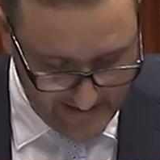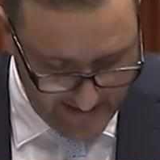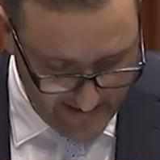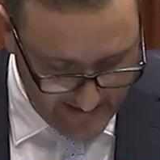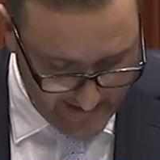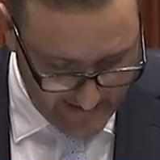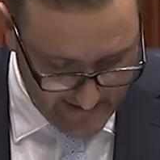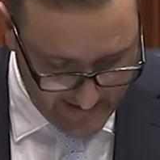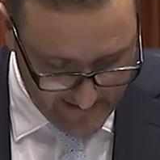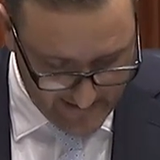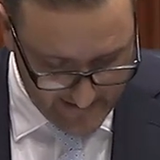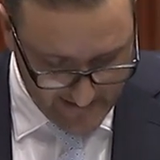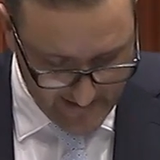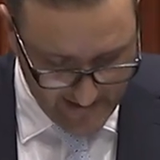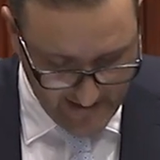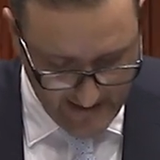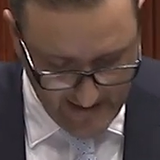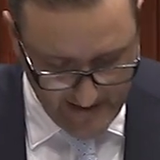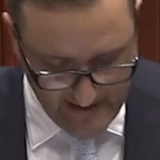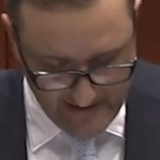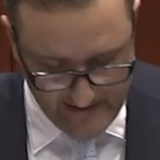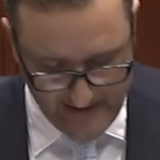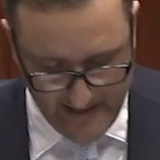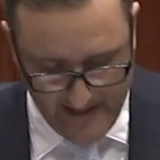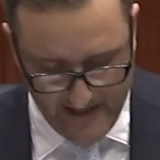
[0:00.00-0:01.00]
the years,
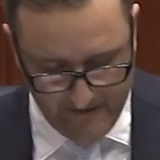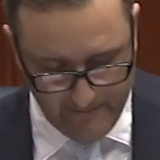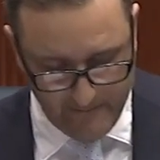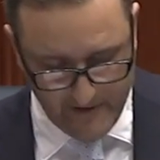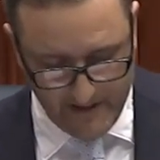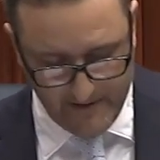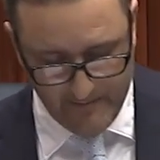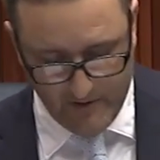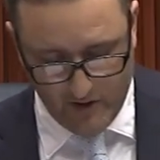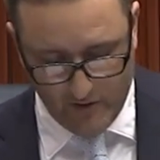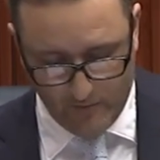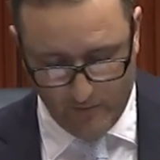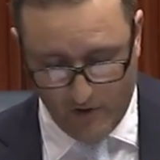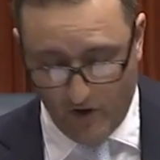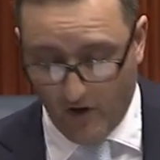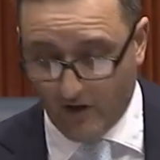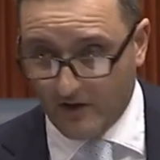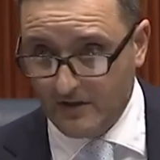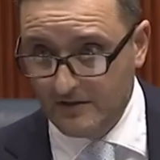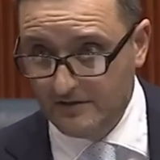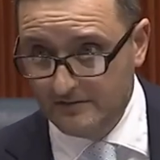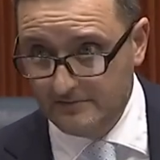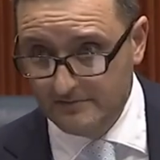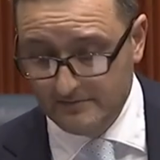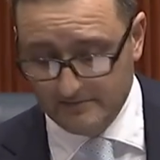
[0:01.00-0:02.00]
they have been my
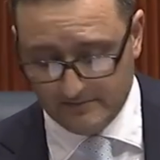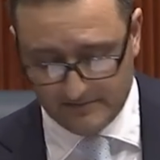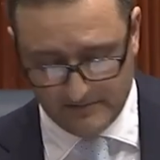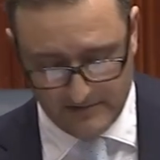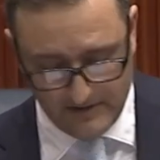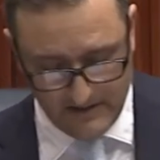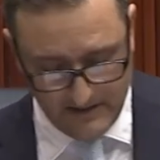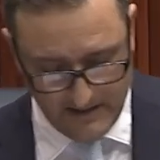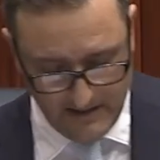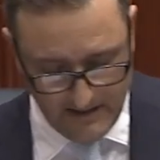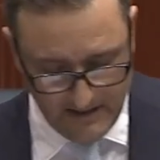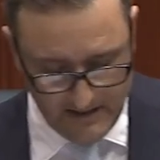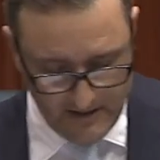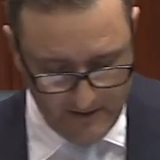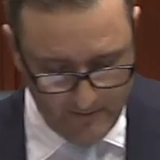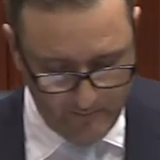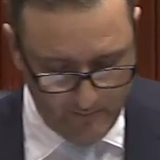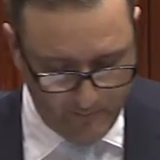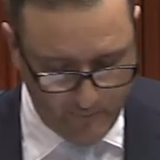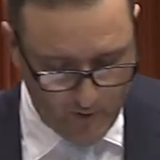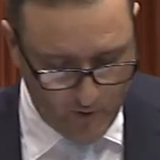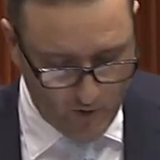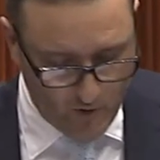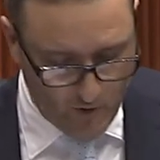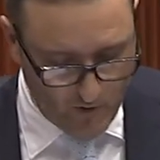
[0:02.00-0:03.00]
rock.
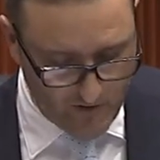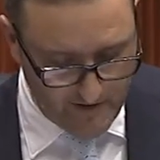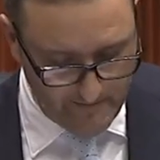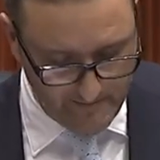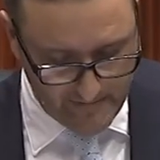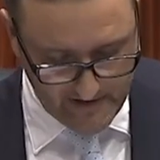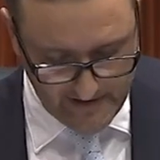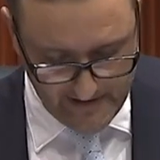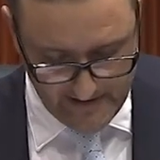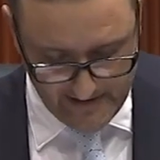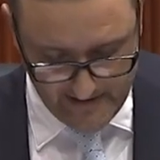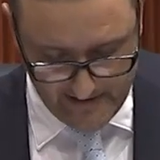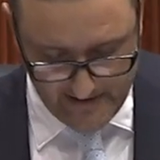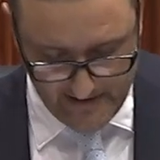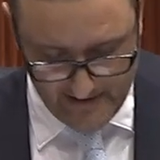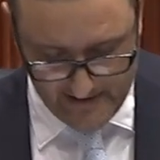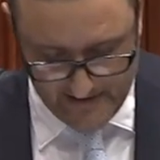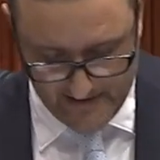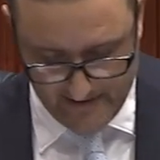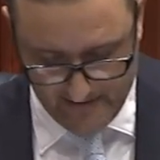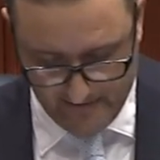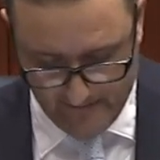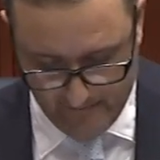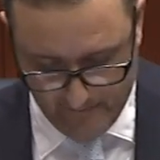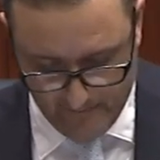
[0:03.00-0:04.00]
Paul and Belinda
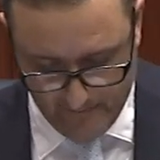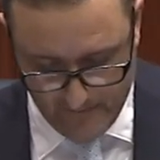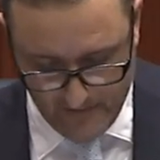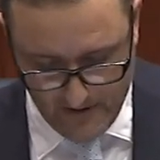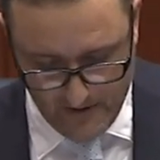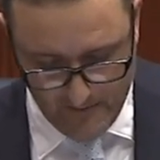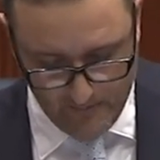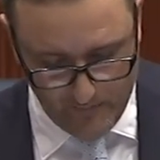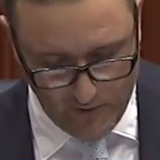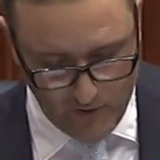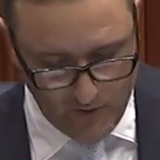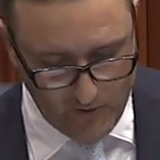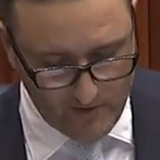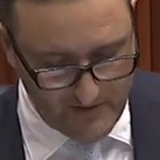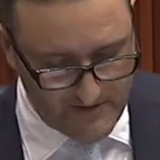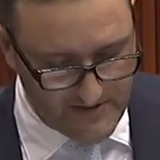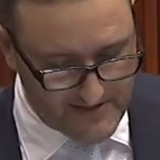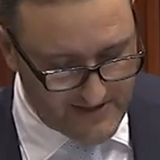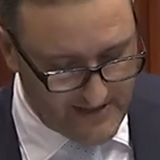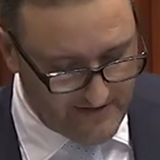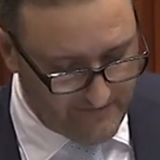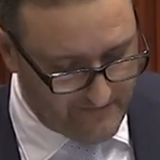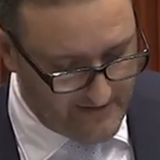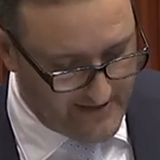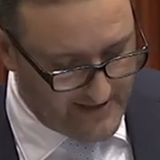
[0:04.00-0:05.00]
Dixon, Paul and
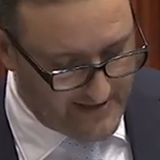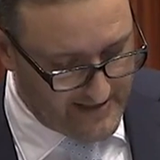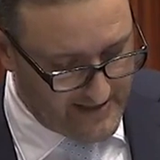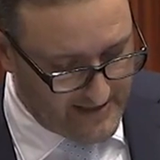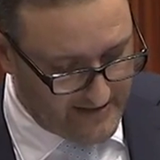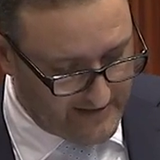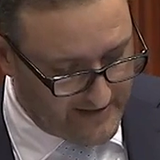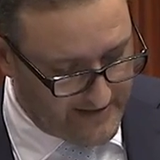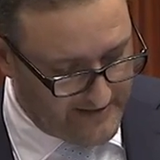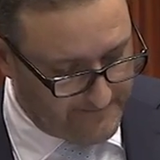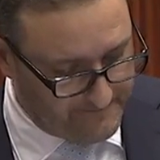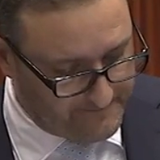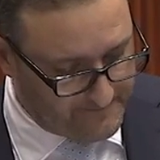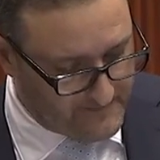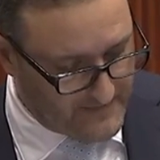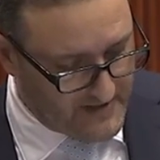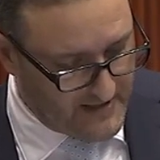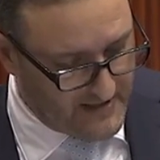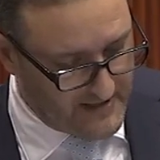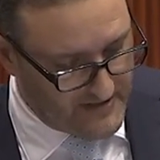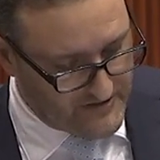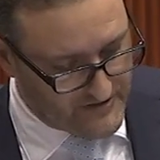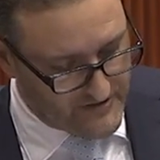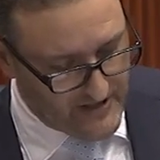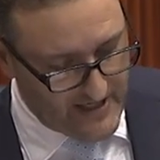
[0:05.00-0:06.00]
Stephanie Kelly,
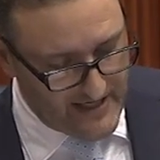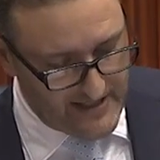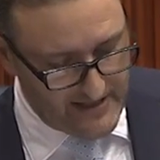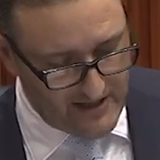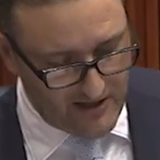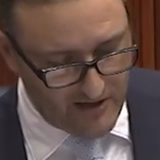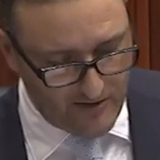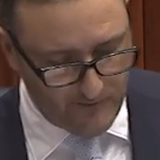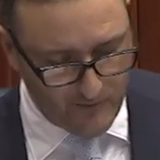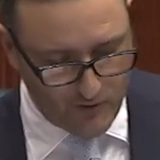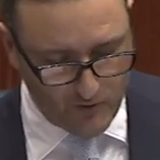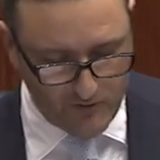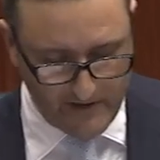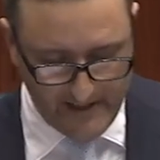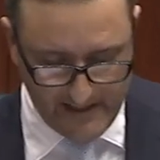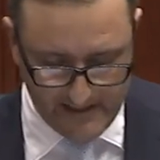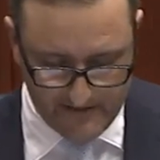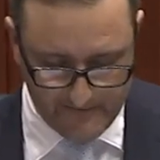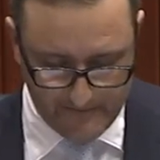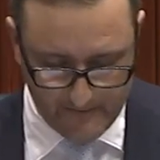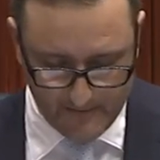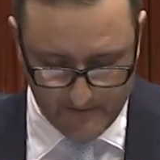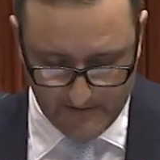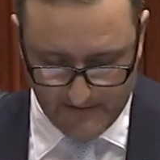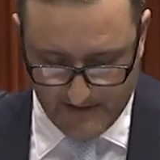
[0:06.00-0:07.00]
Shane Elmore,
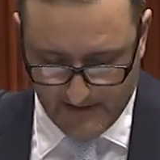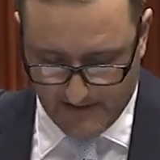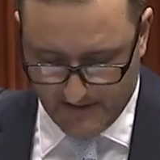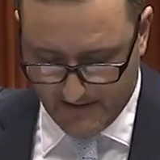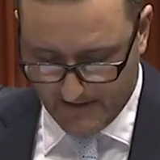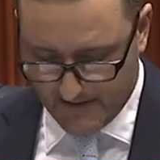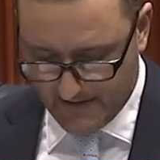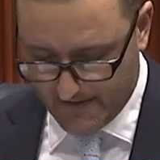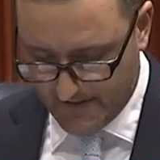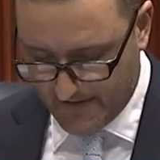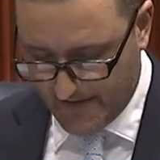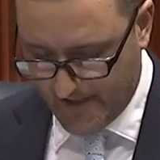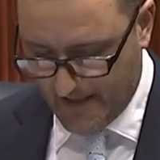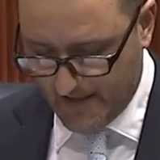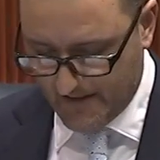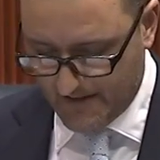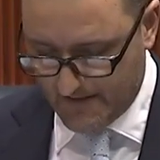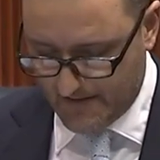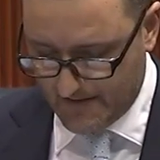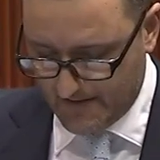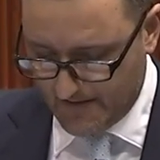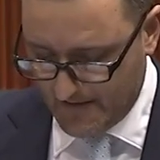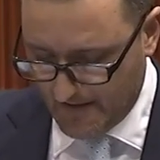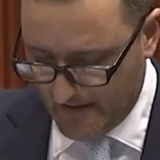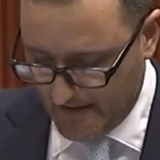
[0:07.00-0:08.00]
Lex Fulton,
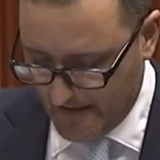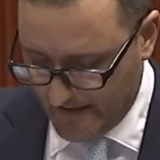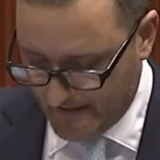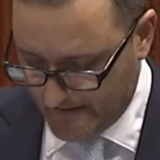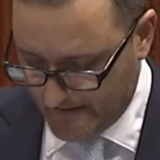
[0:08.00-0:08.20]
Tess,